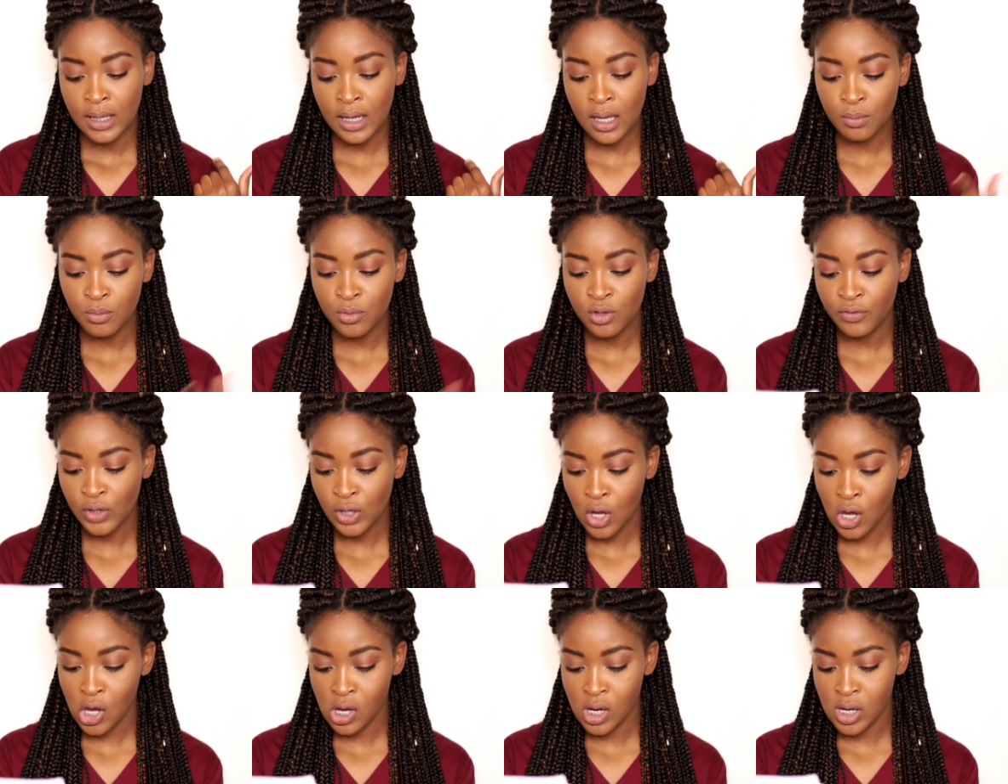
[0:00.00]
Now
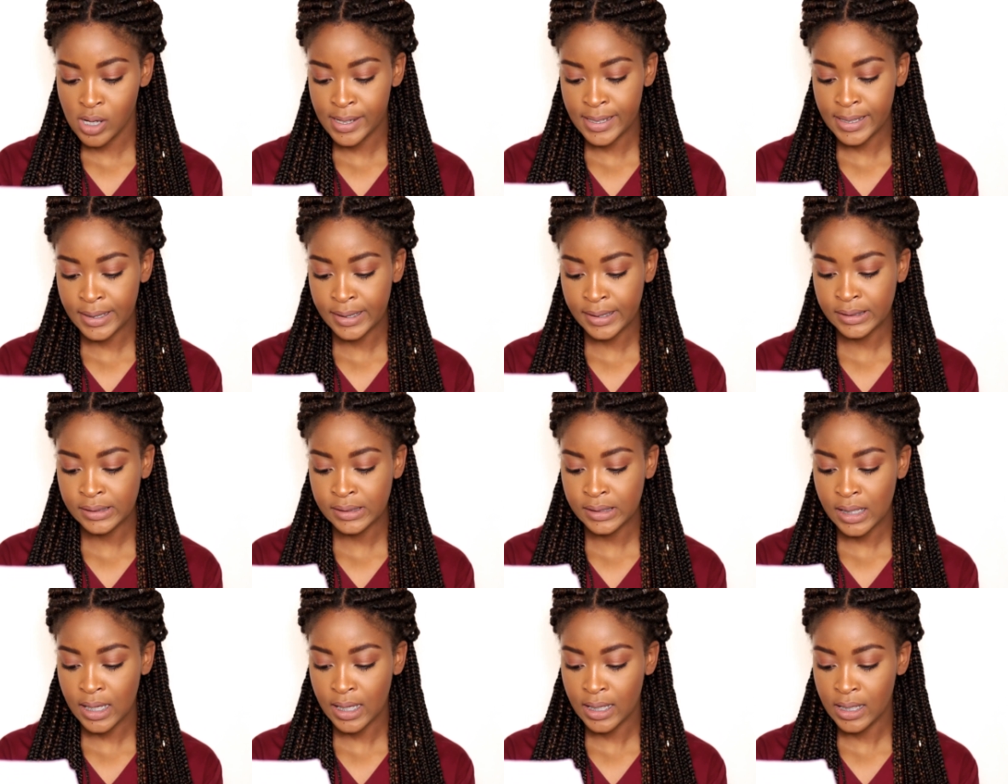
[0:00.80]
moving
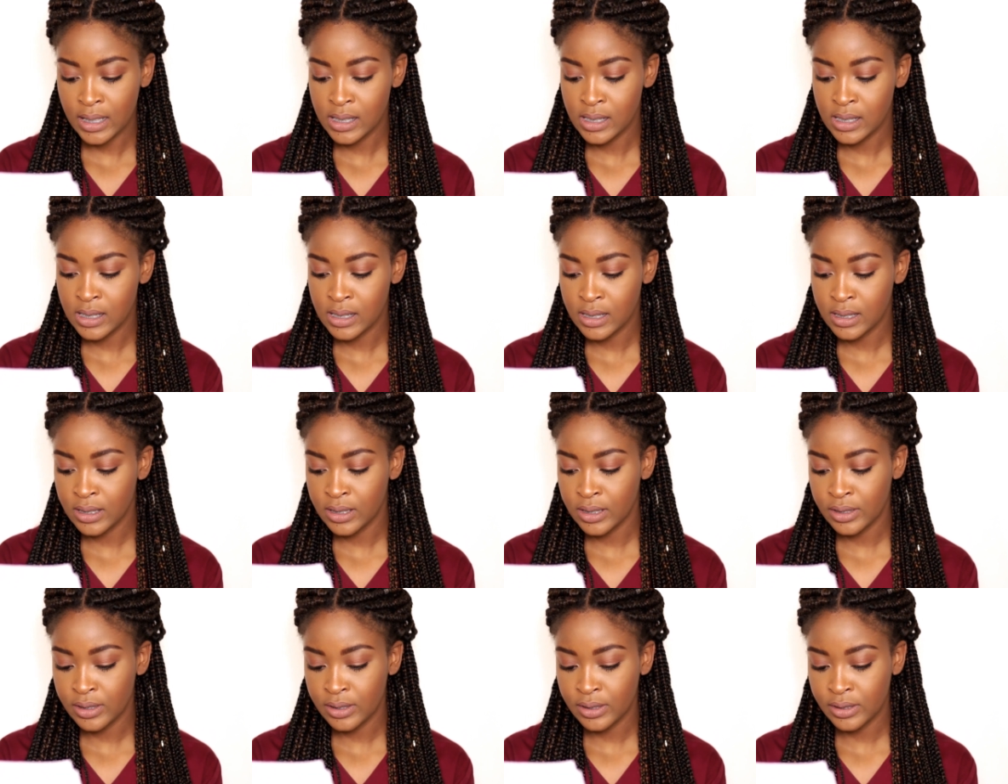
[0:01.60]
on
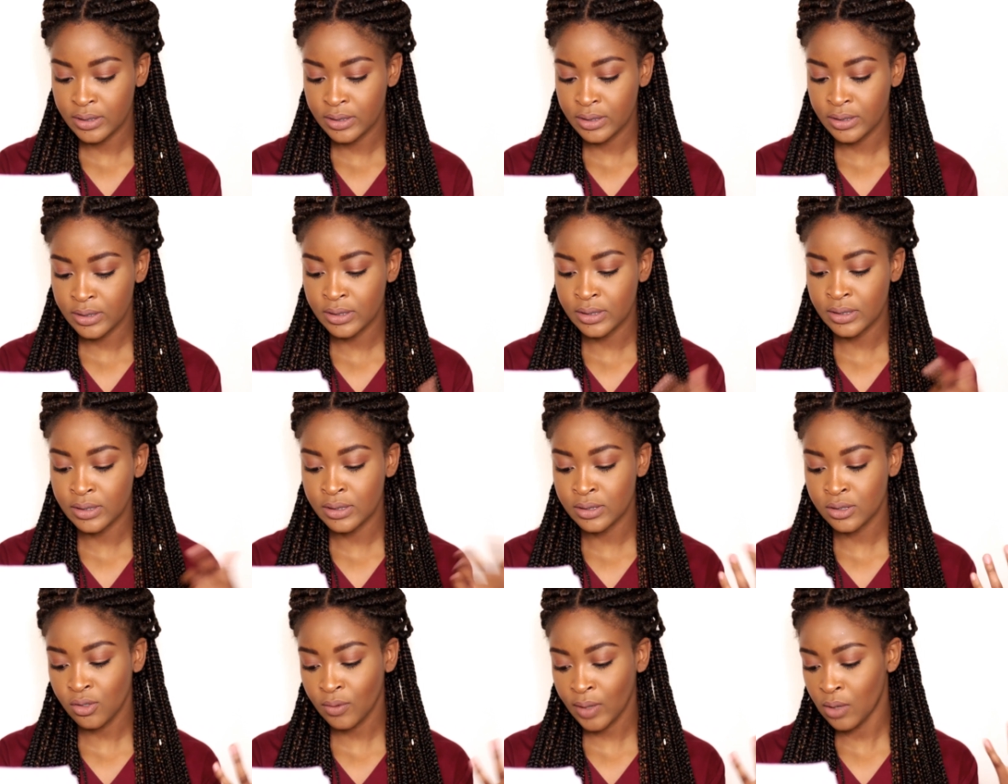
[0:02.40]

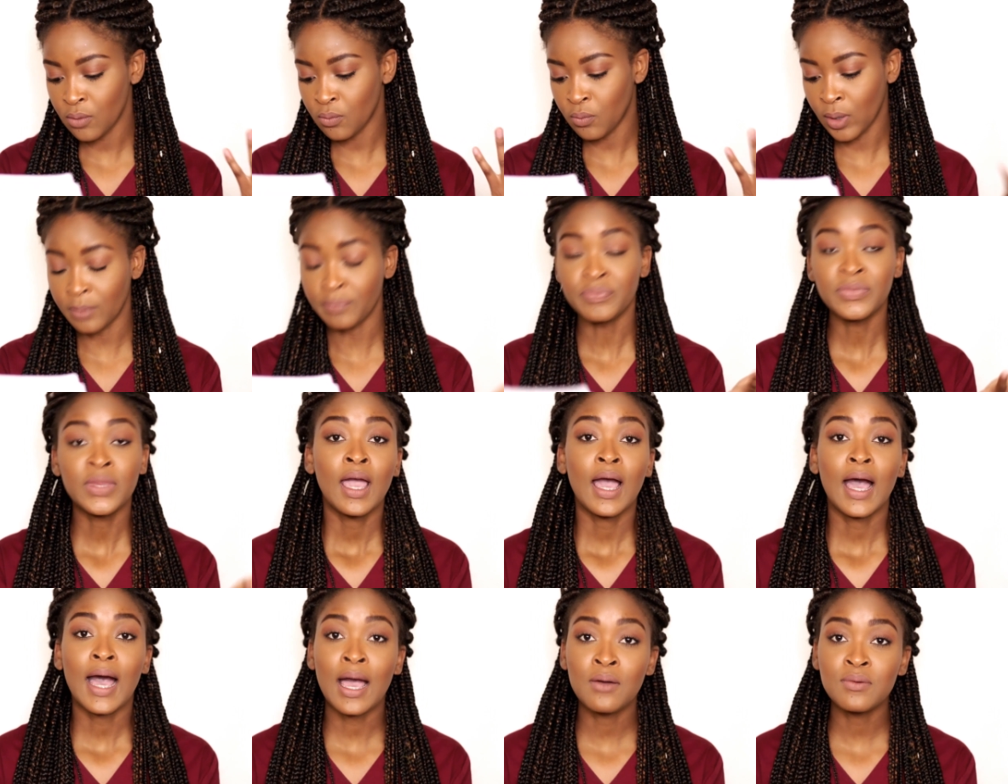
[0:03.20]
is, okay, well,
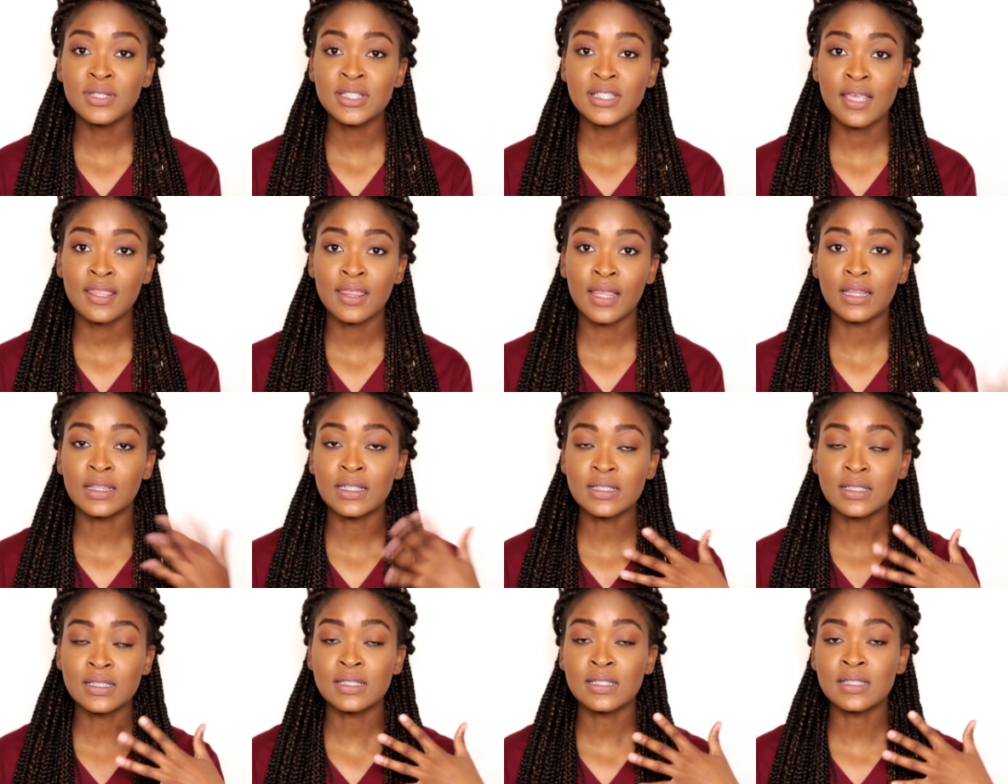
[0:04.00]
I would say that
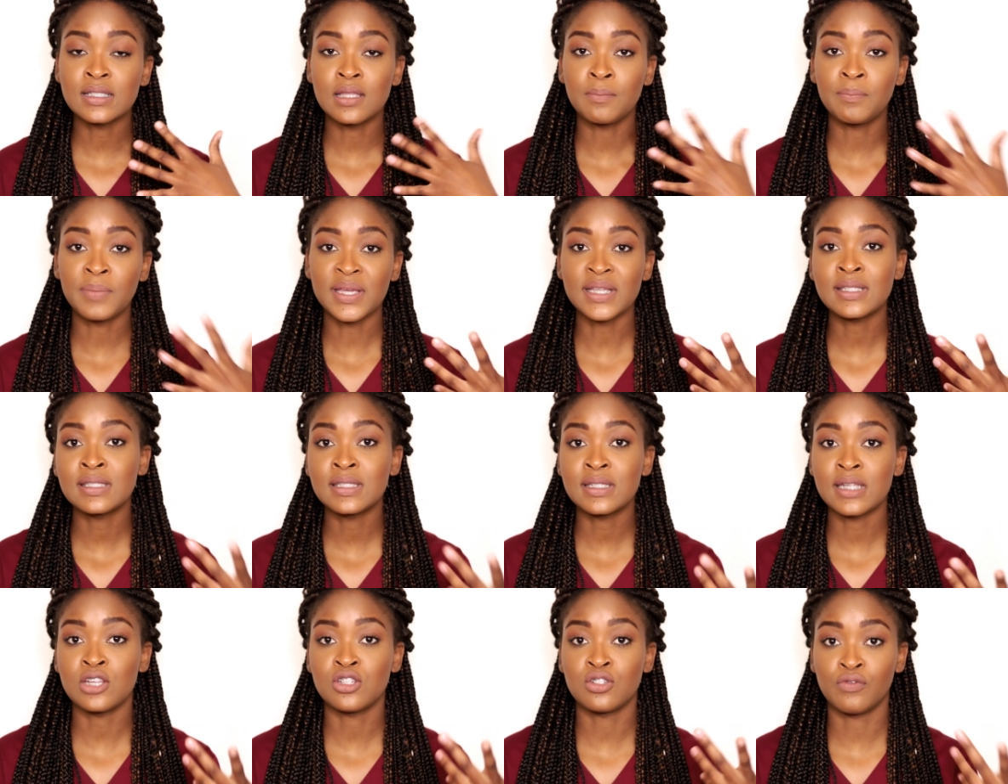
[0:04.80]
this is the best
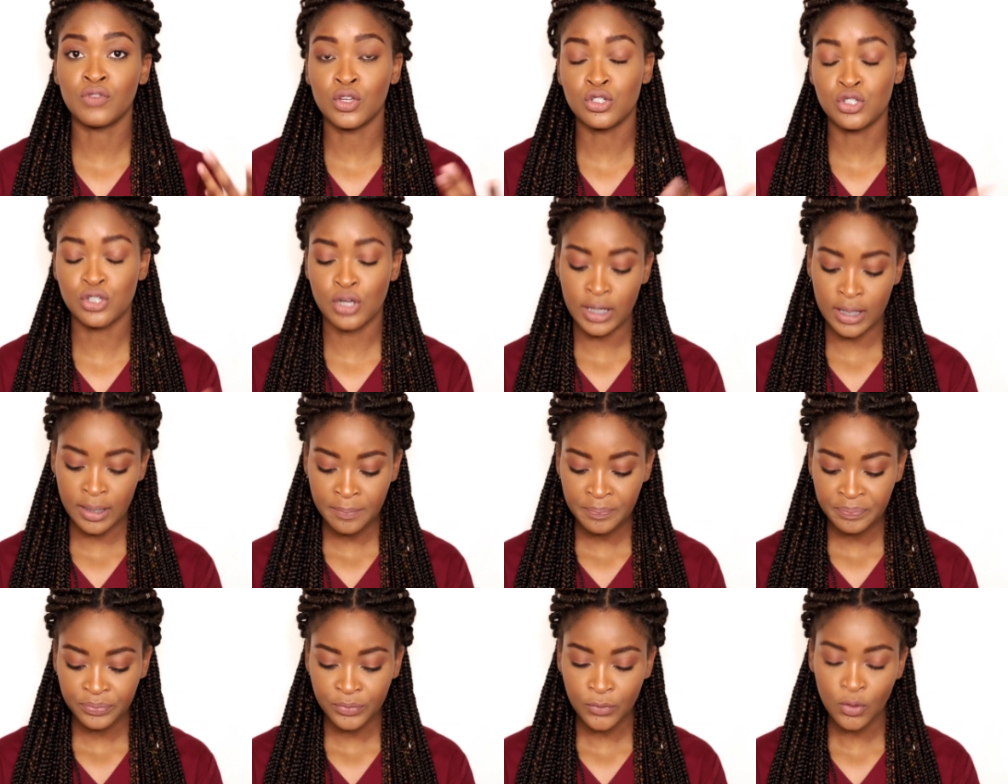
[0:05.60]
stage of your journey.